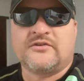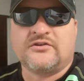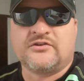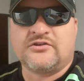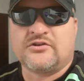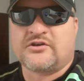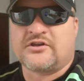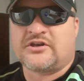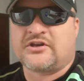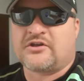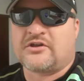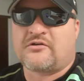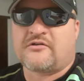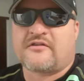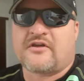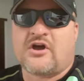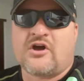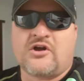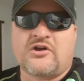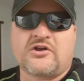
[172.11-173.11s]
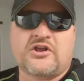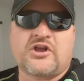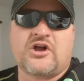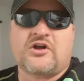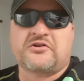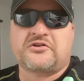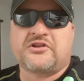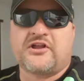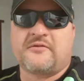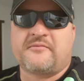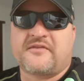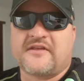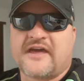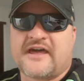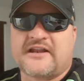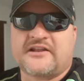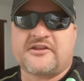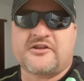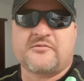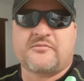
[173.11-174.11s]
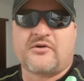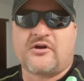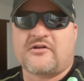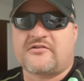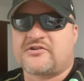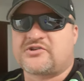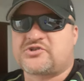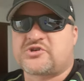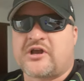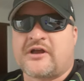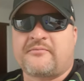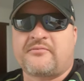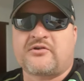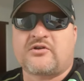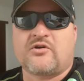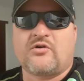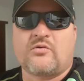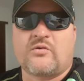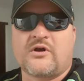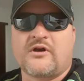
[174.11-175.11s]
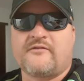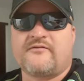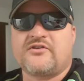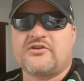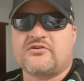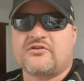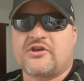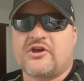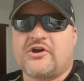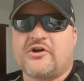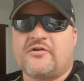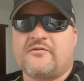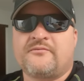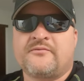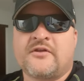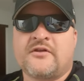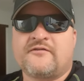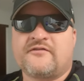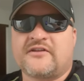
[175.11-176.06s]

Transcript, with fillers: You're going to go to the Hong Kong Club, the Adelita Bar, the Tropical, wherever you go.